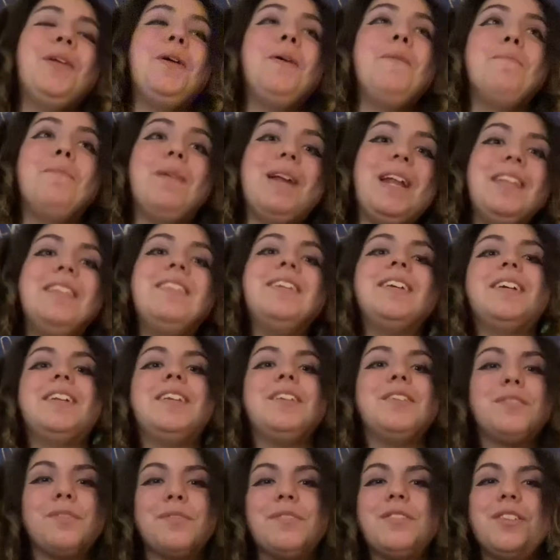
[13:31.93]
But I think it
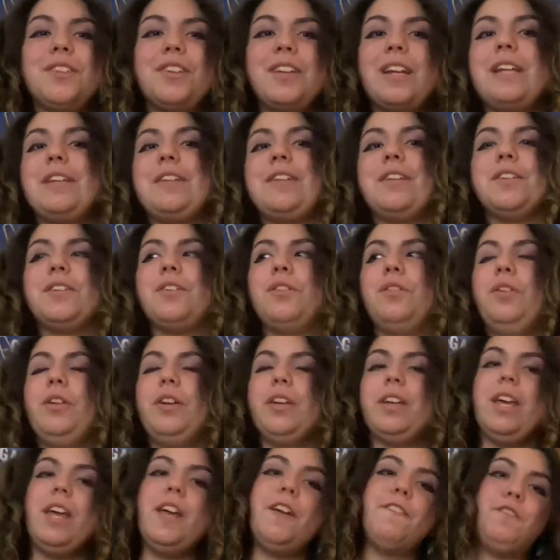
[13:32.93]
is a really good idea to
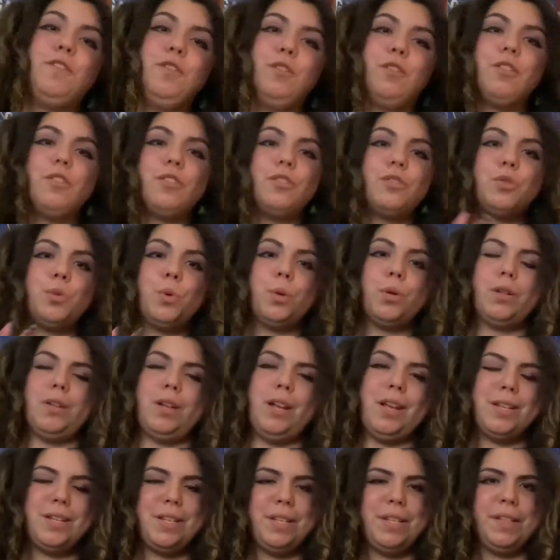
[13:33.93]
look, if you're short
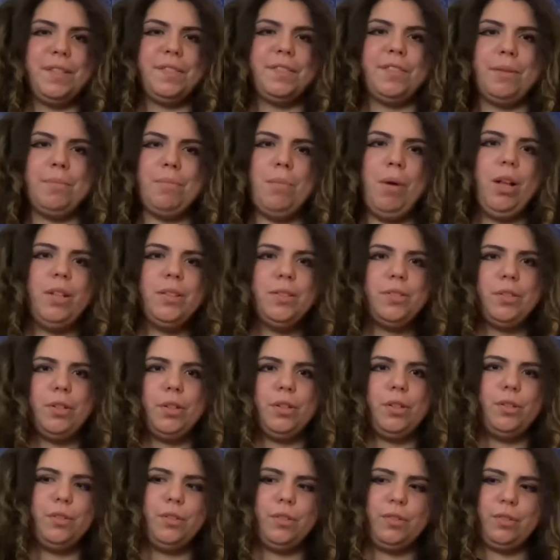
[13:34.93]
on ideas for
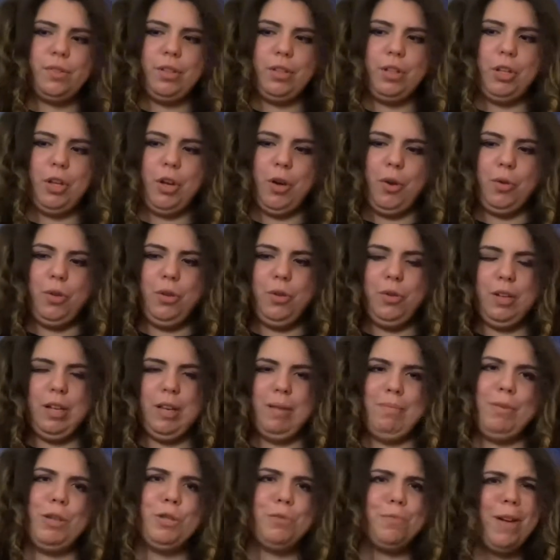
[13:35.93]
monsters, you know, you
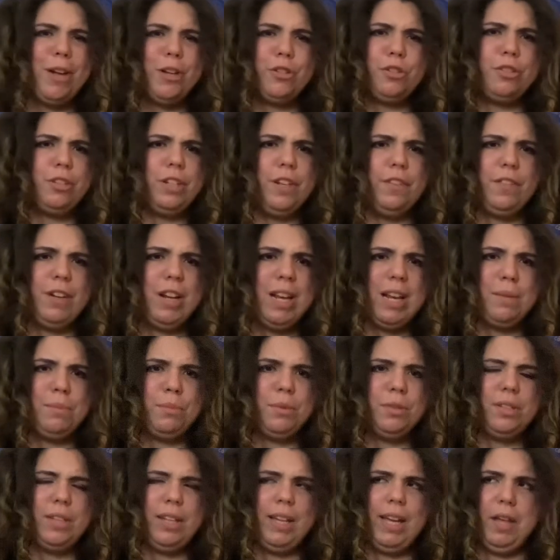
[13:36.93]
can mishmash different
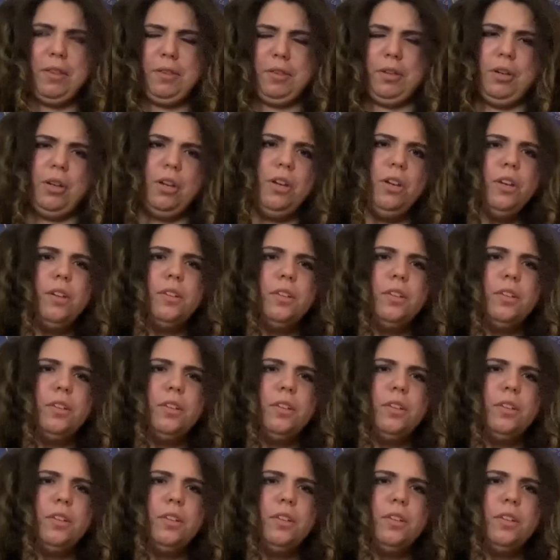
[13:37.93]
animals together.